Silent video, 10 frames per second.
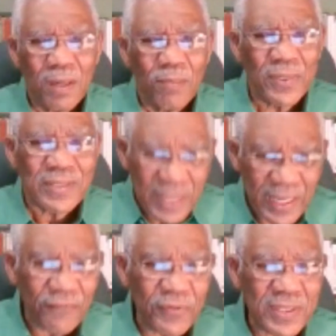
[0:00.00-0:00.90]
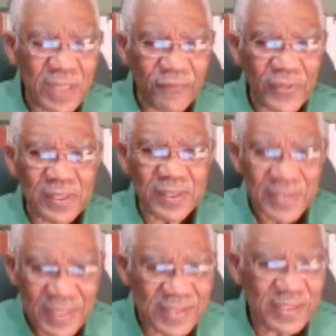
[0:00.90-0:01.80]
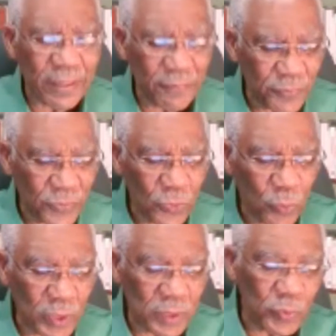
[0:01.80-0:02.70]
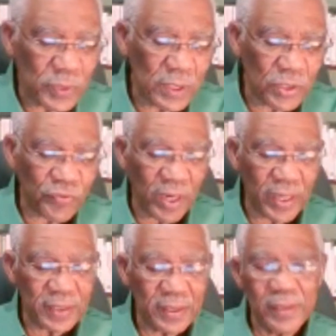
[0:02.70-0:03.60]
but slavery itself as a system was destroyed